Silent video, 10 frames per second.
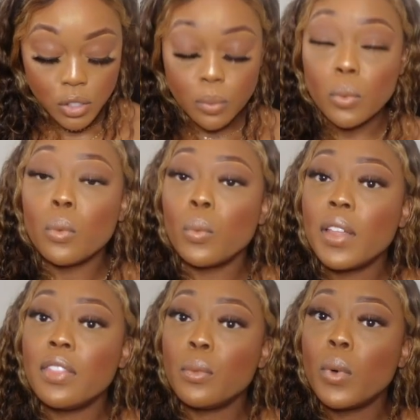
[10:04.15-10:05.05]
So
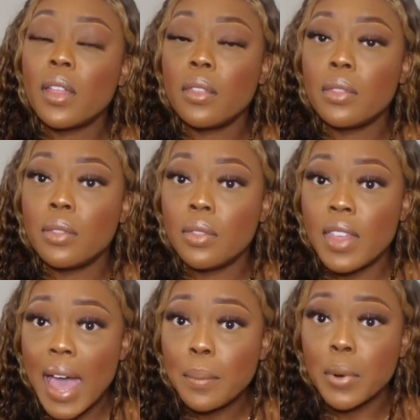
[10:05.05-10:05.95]
what
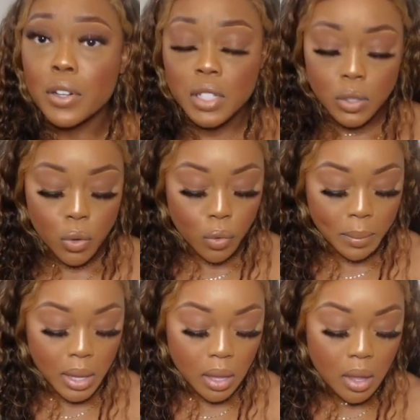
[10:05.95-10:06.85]
that person told
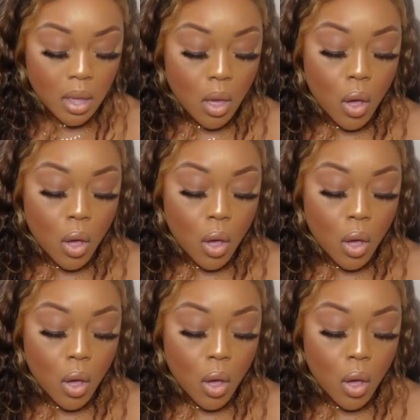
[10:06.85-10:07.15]
me